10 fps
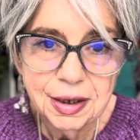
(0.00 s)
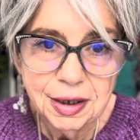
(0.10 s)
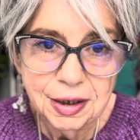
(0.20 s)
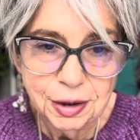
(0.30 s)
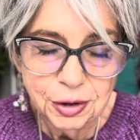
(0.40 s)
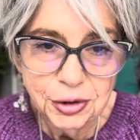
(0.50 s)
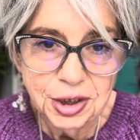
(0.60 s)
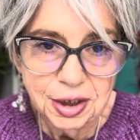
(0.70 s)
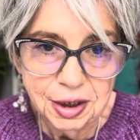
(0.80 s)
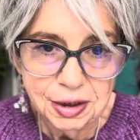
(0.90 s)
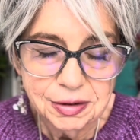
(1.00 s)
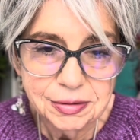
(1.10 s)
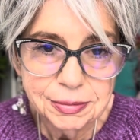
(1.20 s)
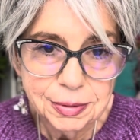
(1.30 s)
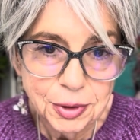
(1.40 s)
in looking at
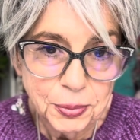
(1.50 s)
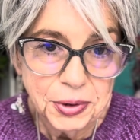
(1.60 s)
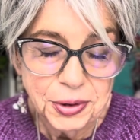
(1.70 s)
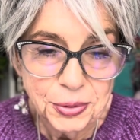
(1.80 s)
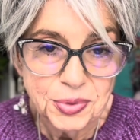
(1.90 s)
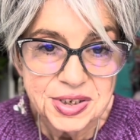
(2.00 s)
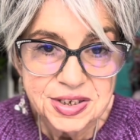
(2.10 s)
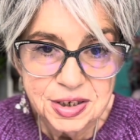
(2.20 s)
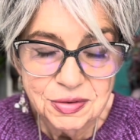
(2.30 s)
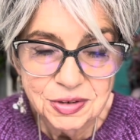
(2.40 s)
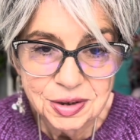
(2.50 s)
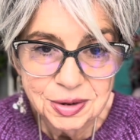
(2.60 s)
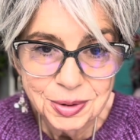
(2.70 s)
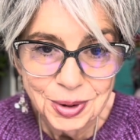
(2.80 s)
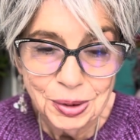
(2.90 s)
the one that you received
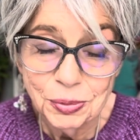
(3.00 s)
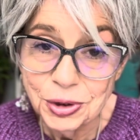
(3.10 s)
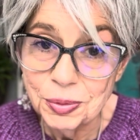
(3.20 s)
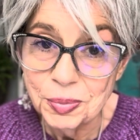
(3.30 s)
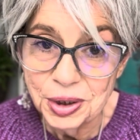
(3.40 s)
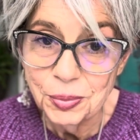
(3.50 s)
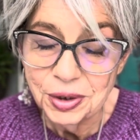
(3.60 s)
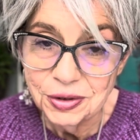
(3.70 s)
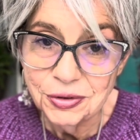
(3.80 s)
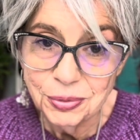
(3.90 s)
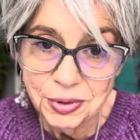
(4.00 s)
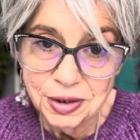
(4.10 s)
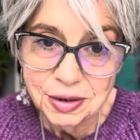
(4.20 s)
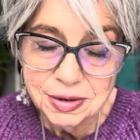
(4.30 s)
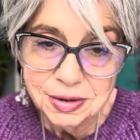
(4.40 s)
and what you might want to do with
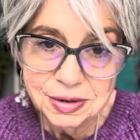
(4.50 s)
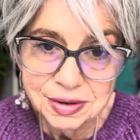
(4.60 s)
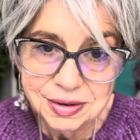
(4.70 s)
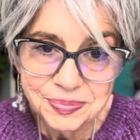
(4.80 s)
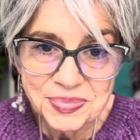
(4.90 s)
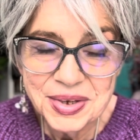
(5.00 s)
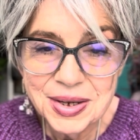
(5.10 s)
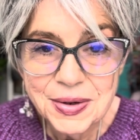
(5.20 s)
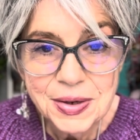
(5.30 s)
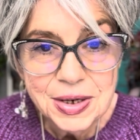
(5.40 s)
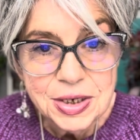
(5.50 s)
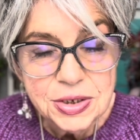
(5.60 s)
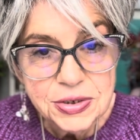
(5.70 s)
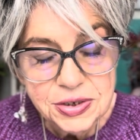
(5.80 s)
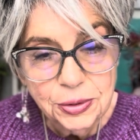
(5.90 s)
it.
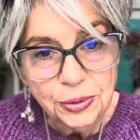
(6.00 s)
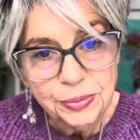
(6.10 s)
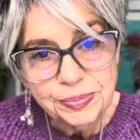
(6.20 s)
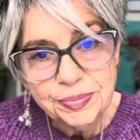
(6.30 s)
So,